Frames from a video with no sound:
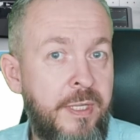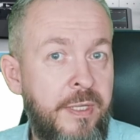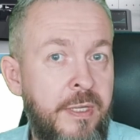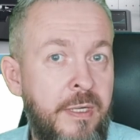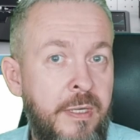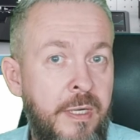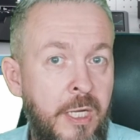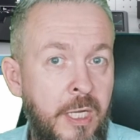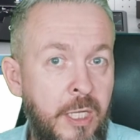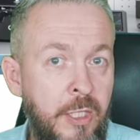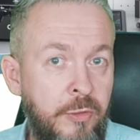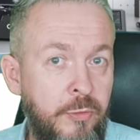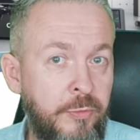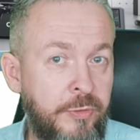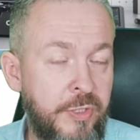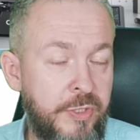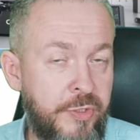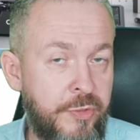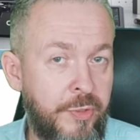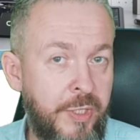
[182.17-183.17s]
here to
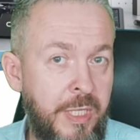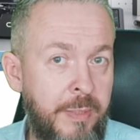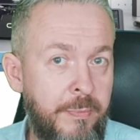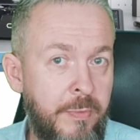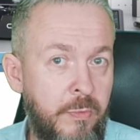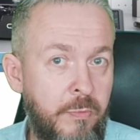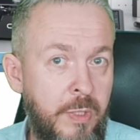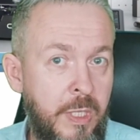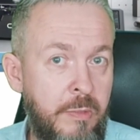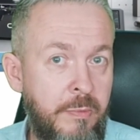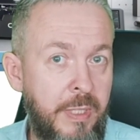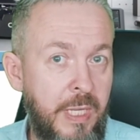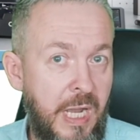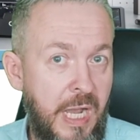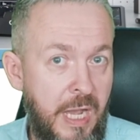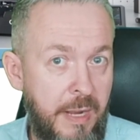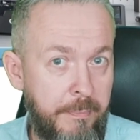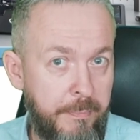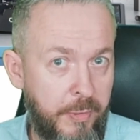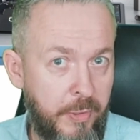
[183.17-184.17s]
the stream where we
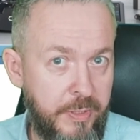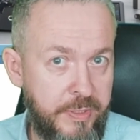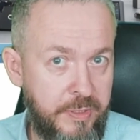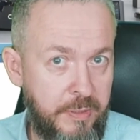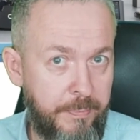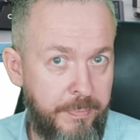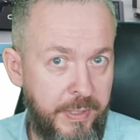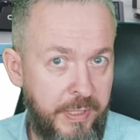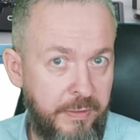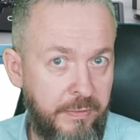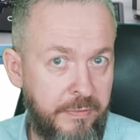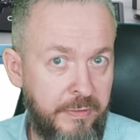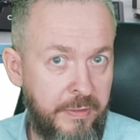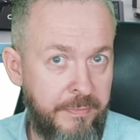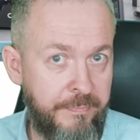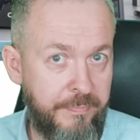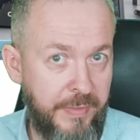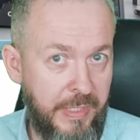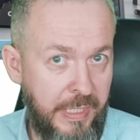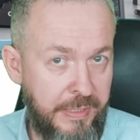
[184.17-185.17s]
unboxed the
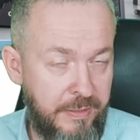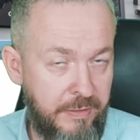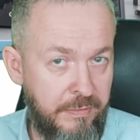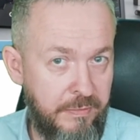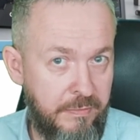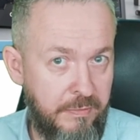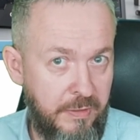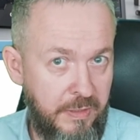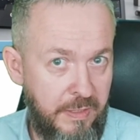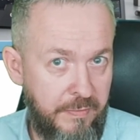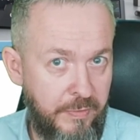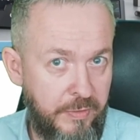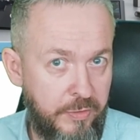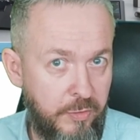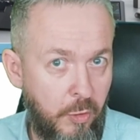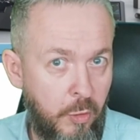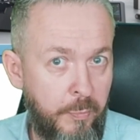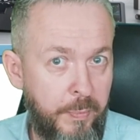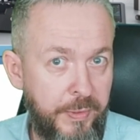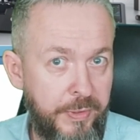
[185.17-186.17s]
printer. I didn't even
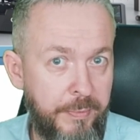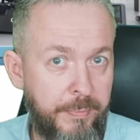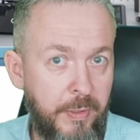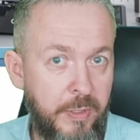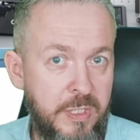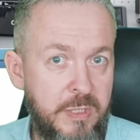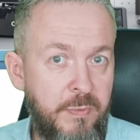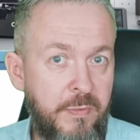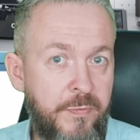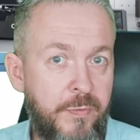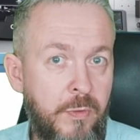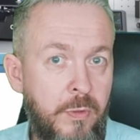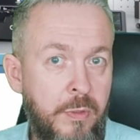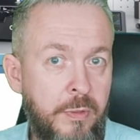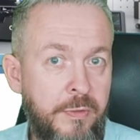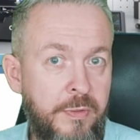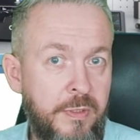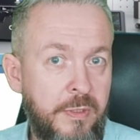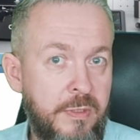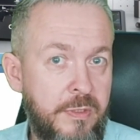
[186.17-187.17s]
open the box
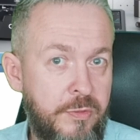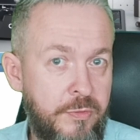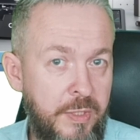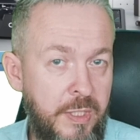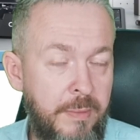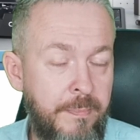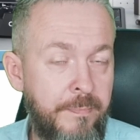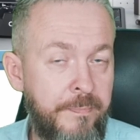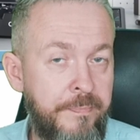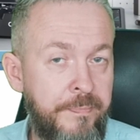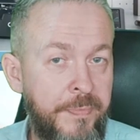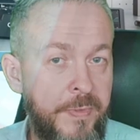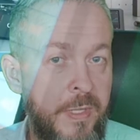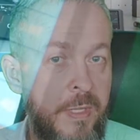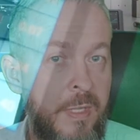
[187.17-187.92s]
before the stream.